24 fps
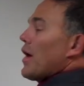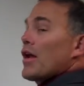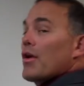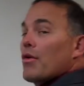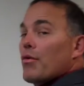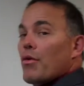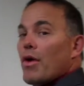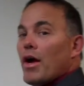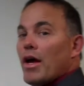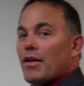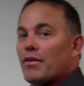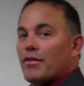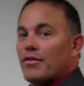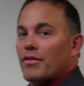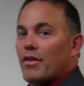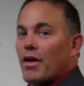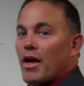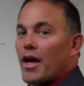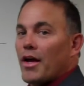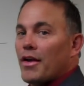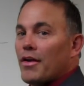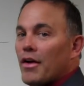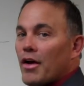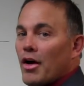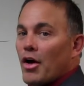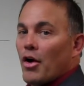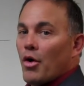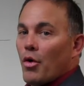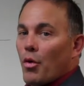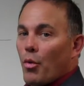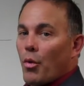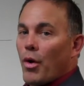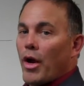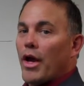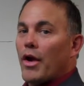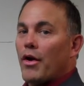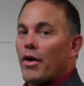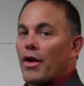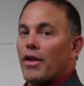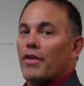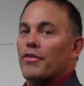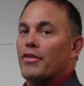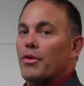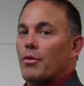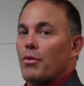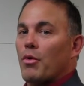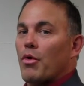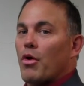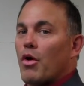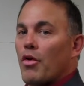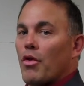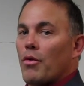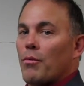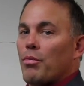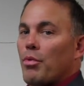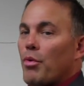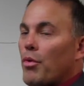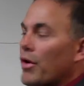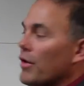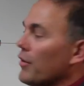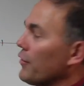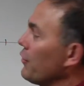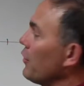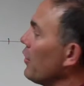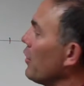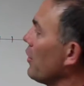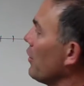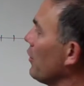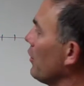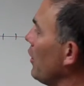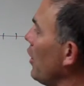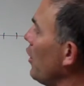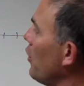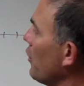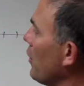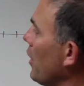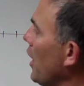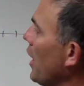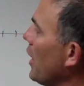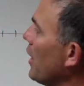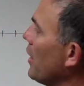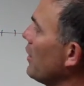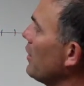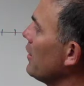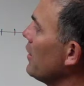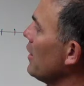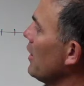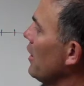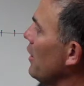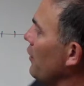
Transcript: got a right side. Where is it where all the points are located